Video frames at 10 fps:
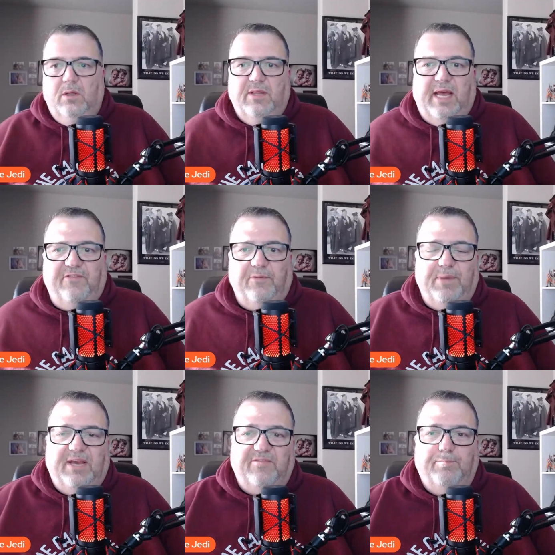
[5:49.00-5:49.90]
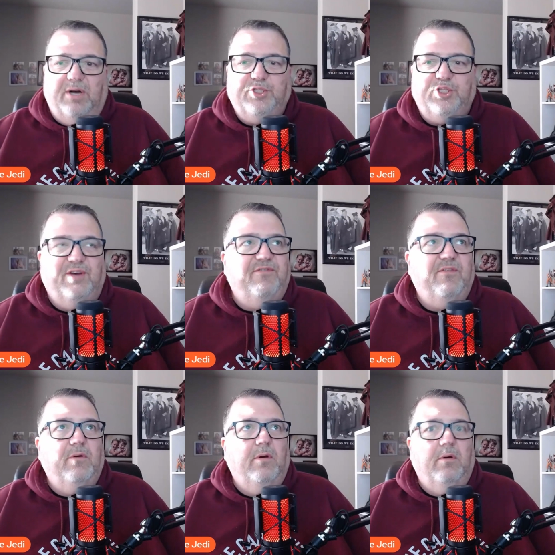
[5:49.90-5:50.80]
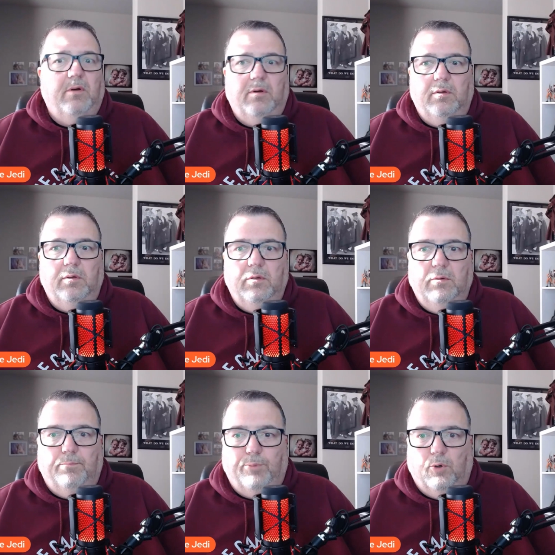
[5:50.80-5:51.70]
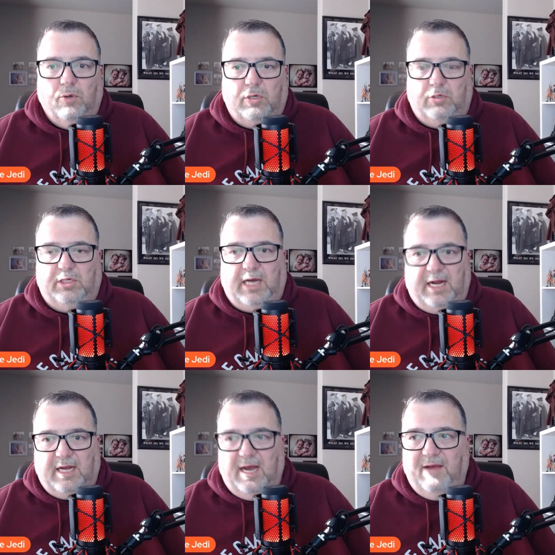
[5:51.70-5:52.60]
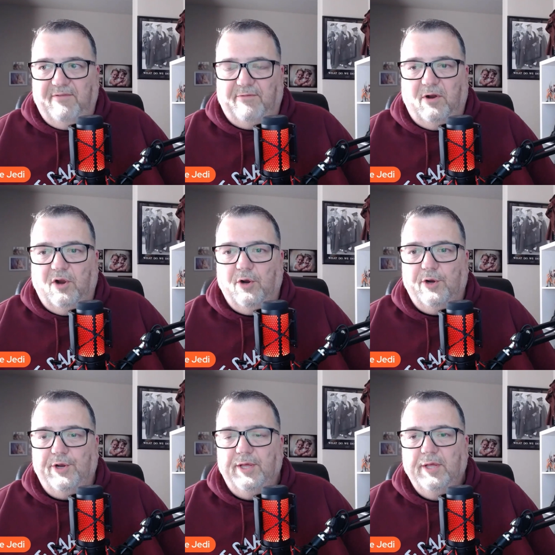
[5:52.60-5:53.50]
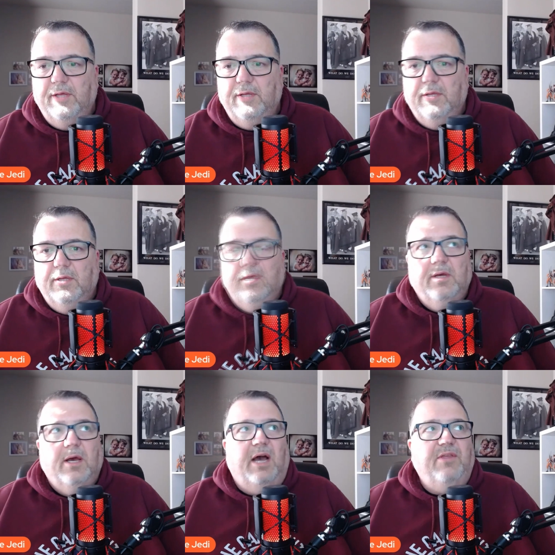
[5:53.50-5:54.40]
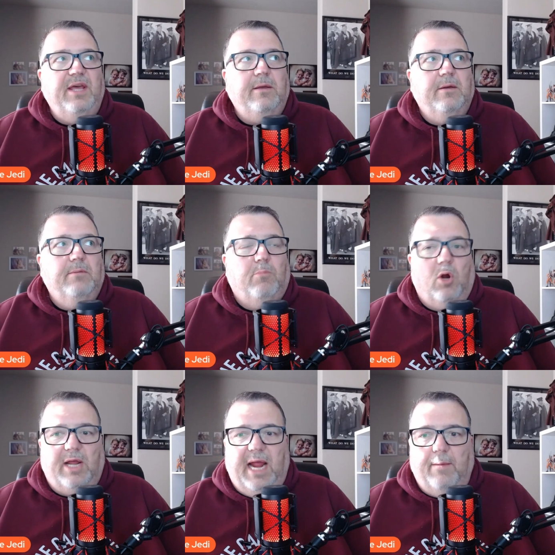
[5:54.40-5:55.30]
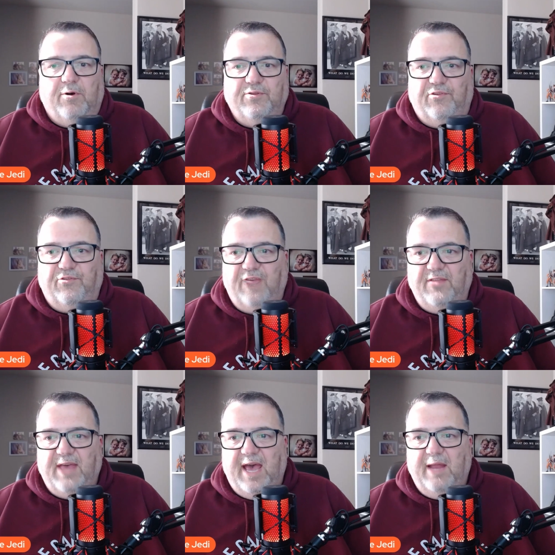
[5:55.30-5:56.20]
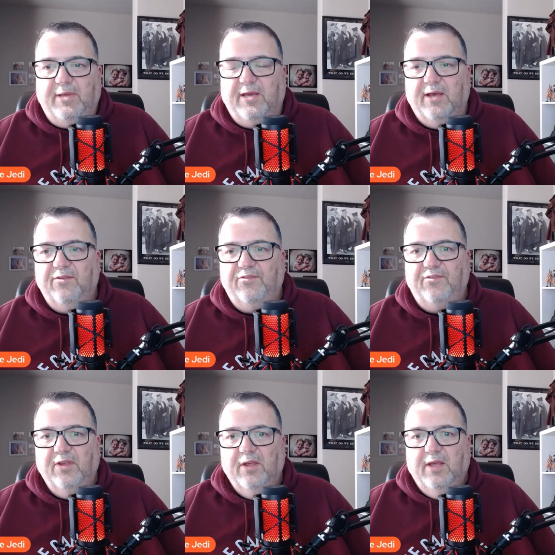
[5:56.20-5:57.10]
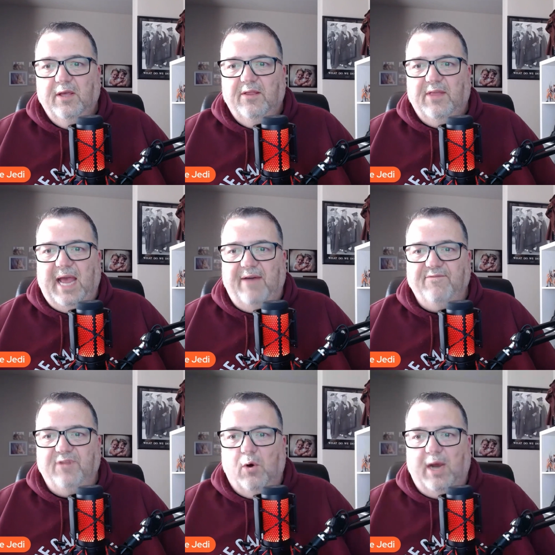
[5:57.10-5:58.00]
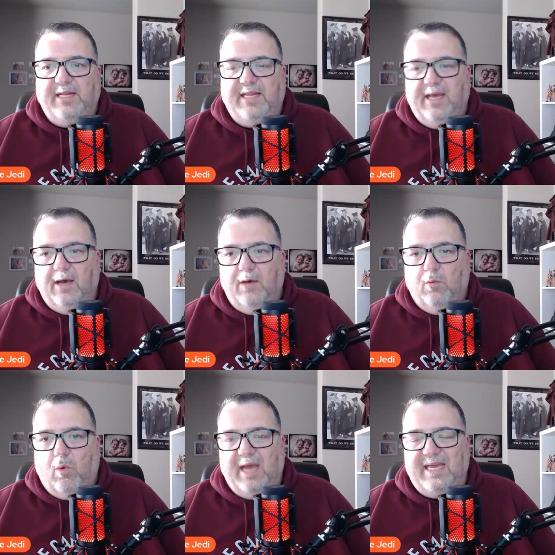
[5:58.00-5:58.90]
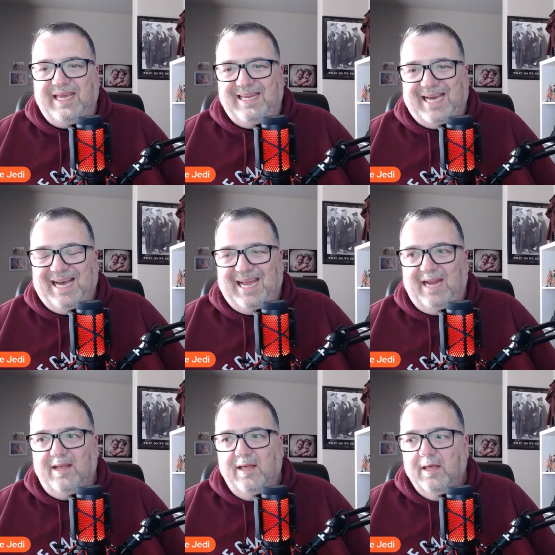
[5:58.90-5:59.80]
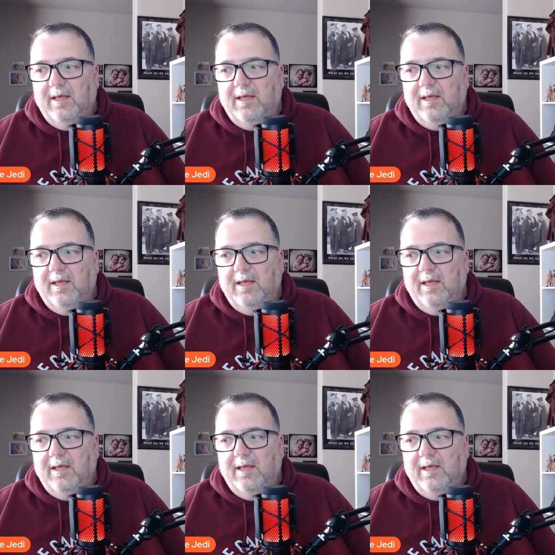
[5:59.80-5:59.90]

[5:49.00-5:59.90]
That is the biggest bunch of bull caca I've ever heard. I think Mark Hamill just said that because they have no idea why he died.